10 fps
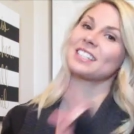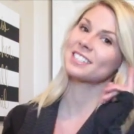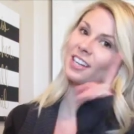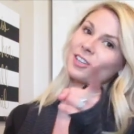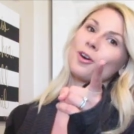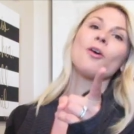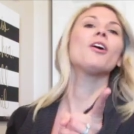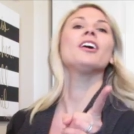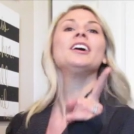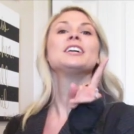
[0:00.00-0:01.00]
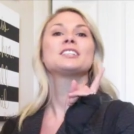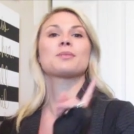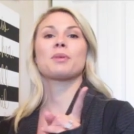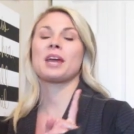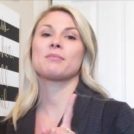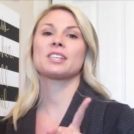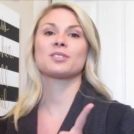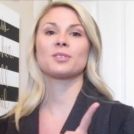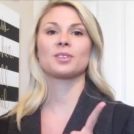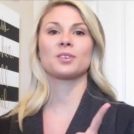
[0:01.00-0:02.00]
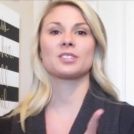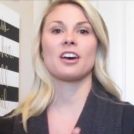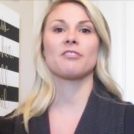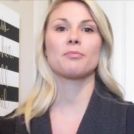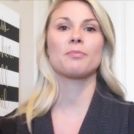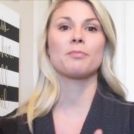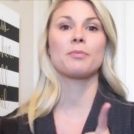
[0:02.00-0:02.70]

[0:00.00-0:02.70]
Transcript: I set a goal to pay my student loans off